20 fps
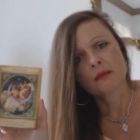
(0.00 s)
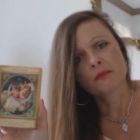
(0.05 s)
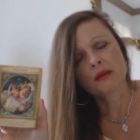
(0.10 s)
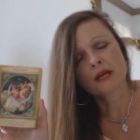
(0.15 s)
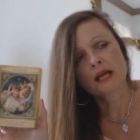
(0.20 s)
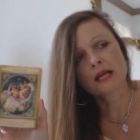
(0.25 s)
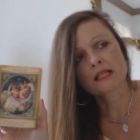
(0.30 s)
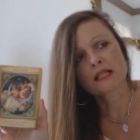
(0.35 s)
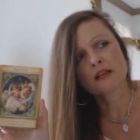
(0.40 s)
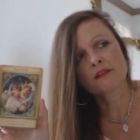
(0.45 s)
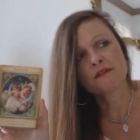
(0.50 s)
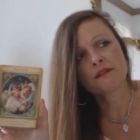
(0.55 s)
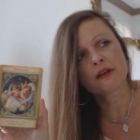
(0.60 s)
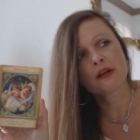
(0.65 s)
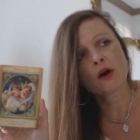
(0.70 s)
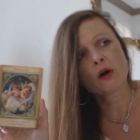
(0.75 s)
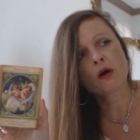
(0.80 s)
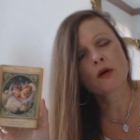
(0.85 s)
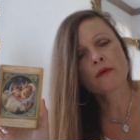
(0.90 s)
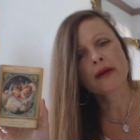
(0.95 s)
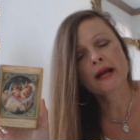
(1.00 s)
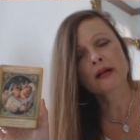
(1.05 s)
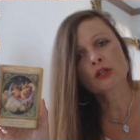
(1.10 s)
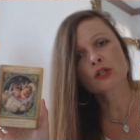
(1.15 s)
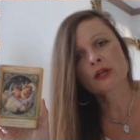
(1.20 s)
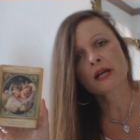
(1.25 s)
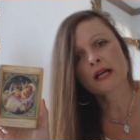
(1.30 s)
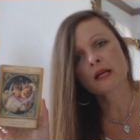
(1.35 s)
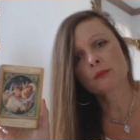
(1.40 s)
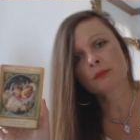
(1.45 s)
Because if we go around
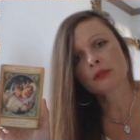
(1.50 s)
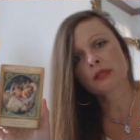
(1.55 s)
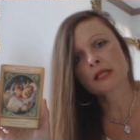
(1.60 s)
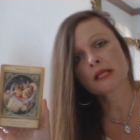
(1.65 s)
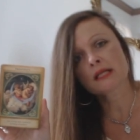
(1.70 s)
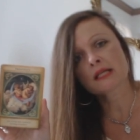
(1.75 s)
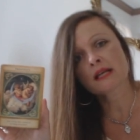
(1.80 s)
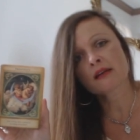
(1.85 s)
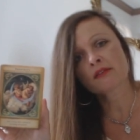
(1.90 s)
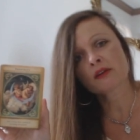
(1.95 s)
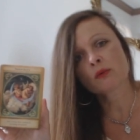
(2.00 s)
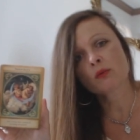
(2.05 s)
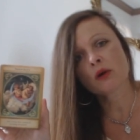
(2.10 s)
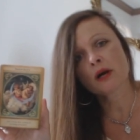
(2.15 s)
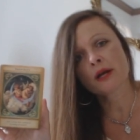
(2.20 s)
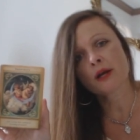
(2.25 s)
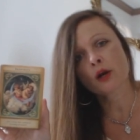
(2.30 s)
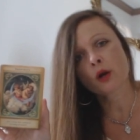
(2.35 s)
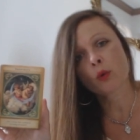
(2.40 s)
trying to please everyone